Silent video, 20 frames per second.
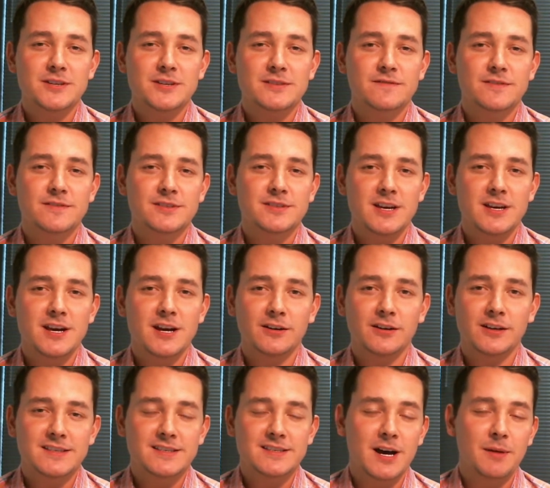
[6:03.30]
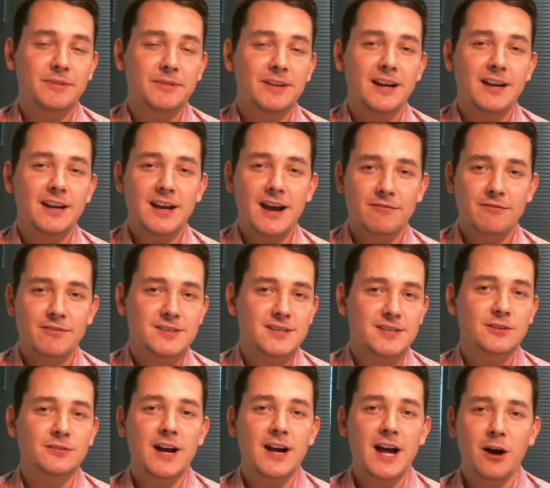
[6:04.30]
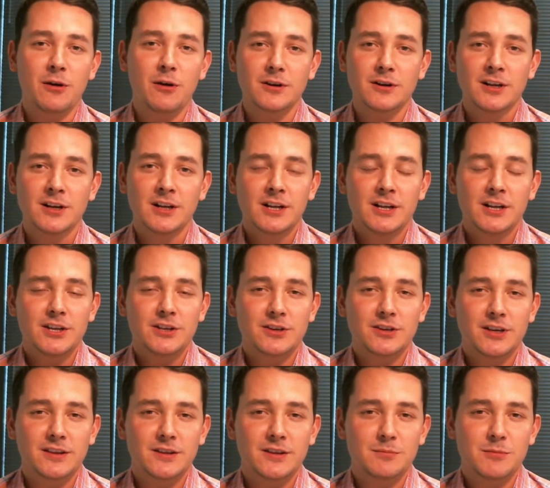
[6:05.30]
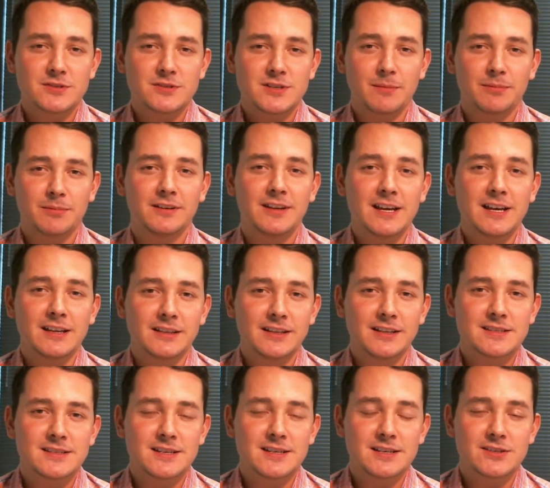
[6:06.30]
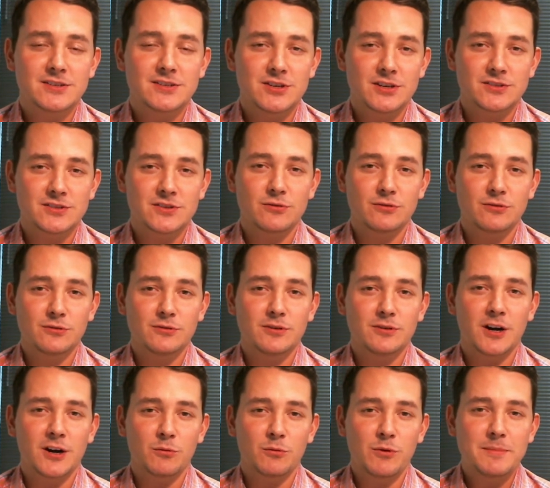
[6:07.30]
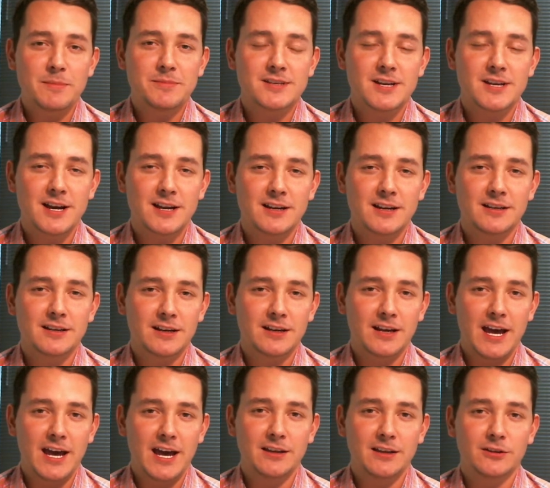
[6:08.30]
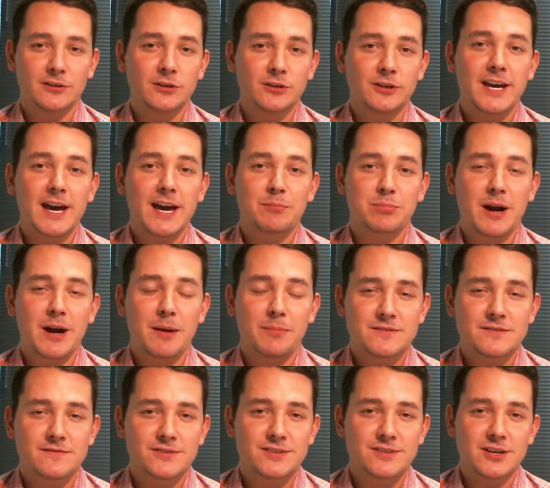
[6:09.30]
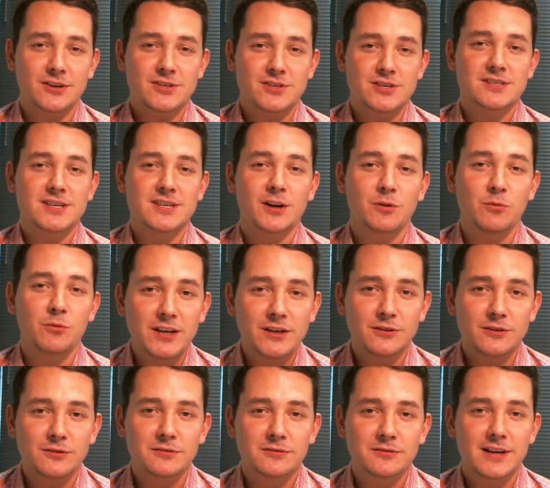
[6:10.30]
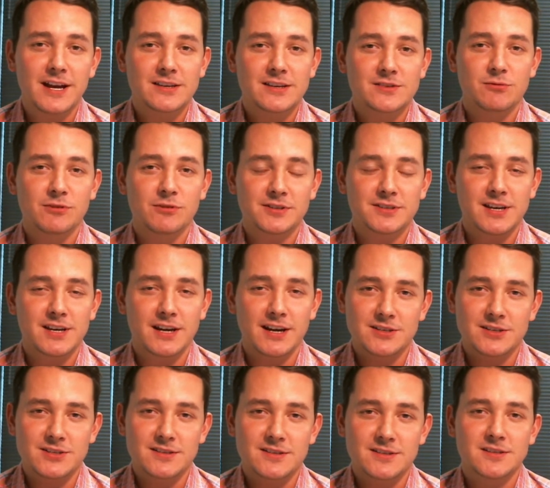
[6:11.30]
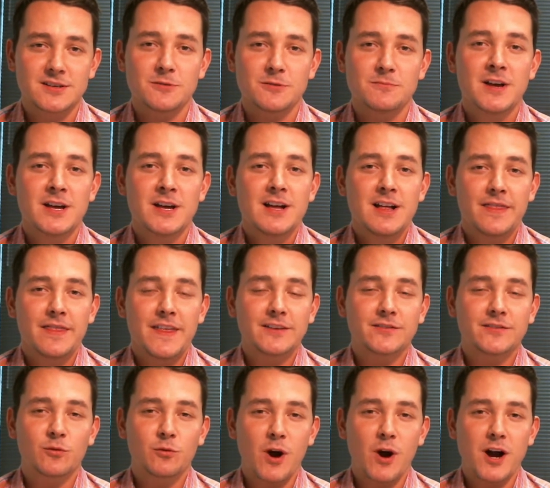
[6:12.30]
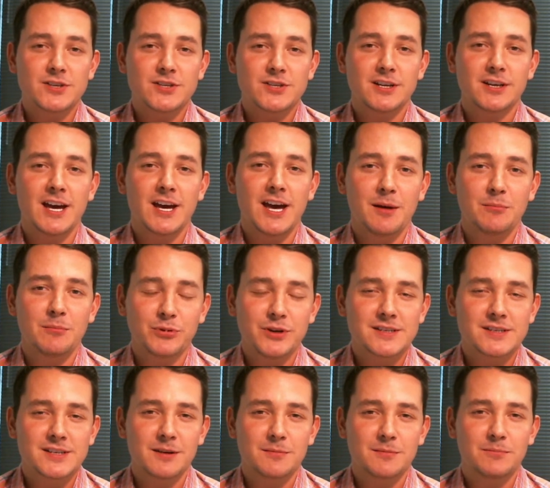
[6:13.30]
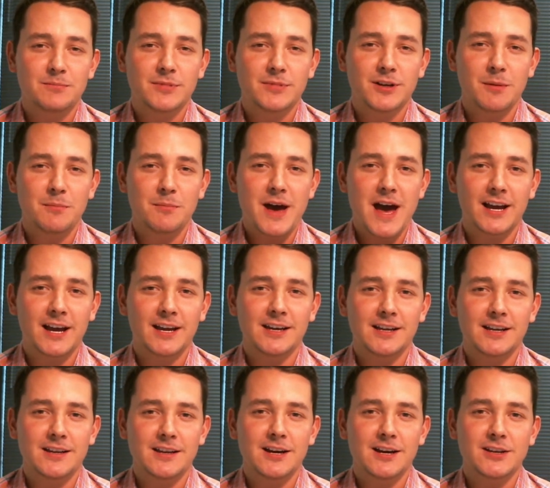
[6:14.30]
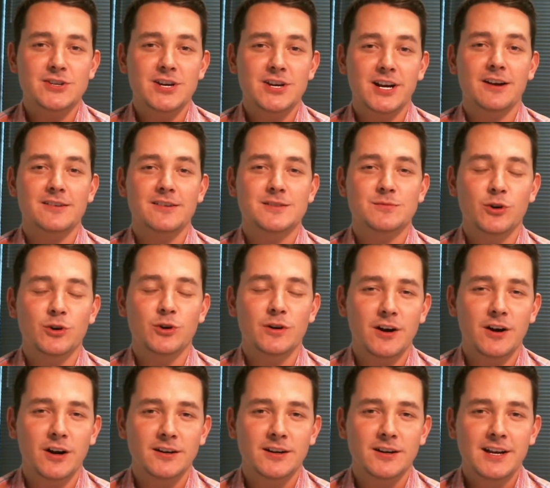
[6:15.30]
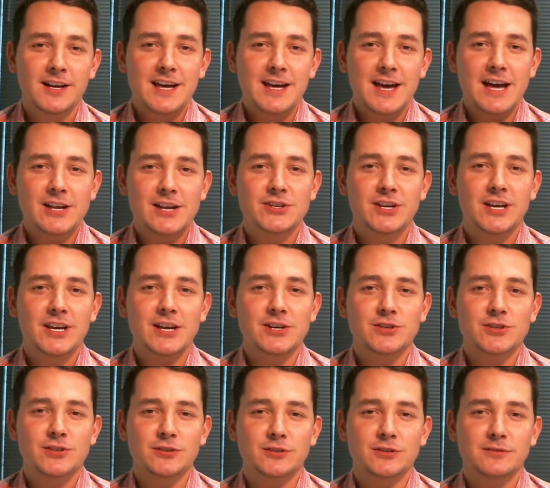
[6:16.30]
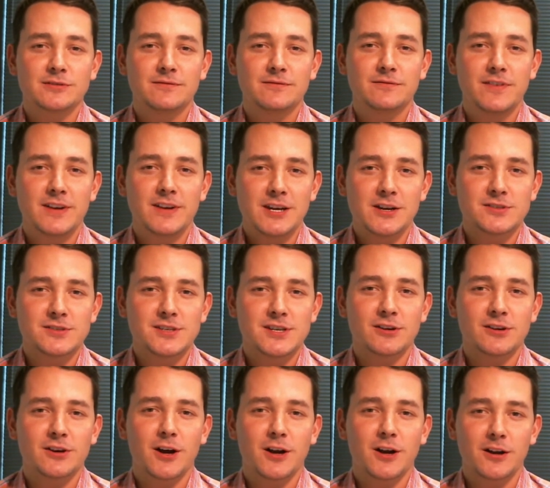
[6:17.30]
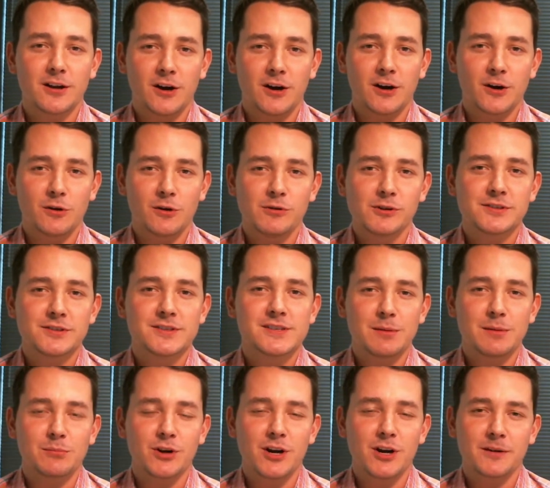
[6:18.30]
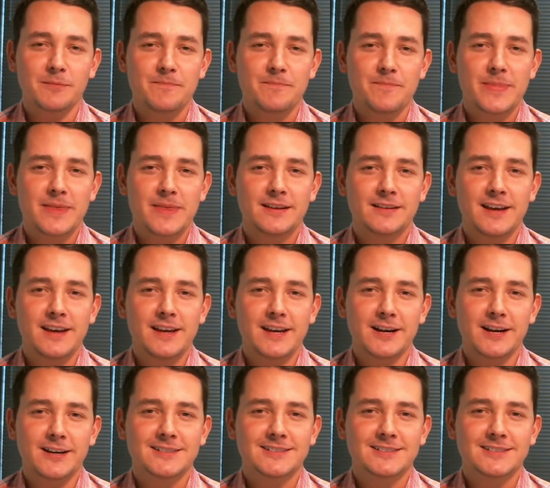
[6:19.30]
for sale. It's updated every single hour. You can get the most up-to-date listings just through our website and look at properties for sale just like we do as real estate agents. So thanks for watching and please come, come back and uh, check out some more of our educational videos here on our real estate blog. Take care.